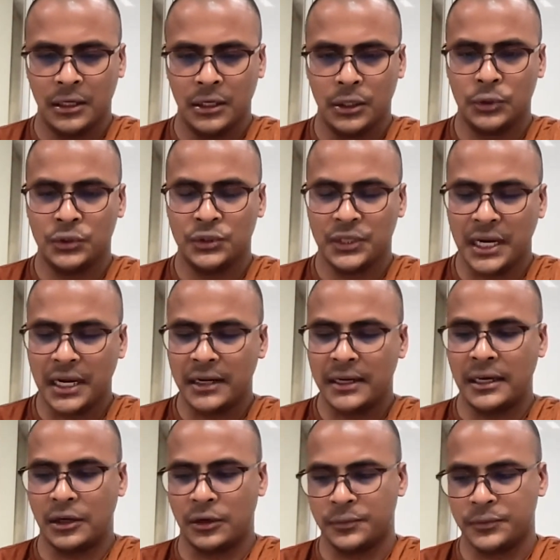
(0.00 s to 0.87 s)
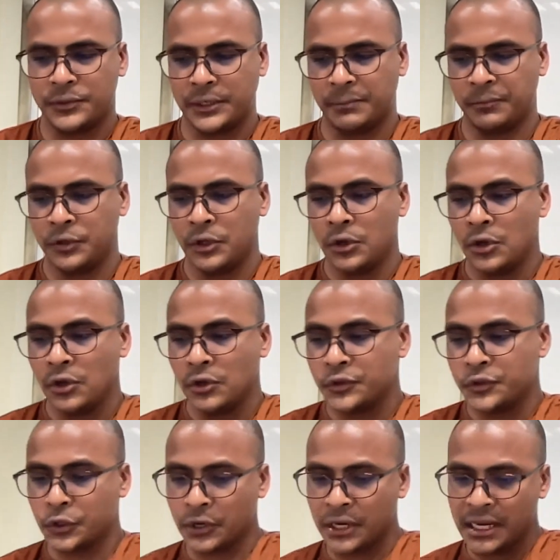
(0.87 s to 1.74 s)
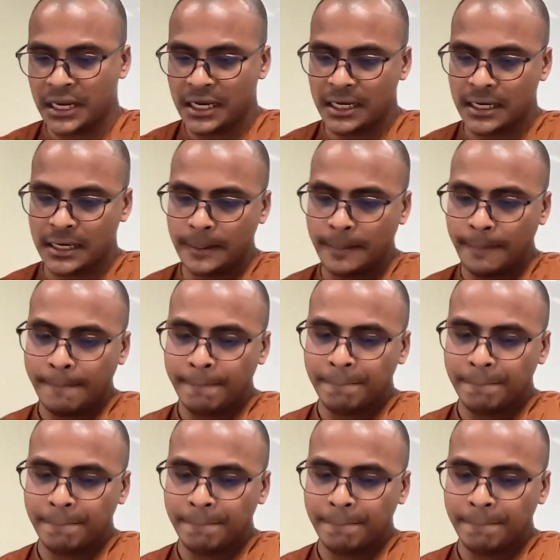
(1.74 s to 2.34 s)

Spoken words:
You take care of self. So here,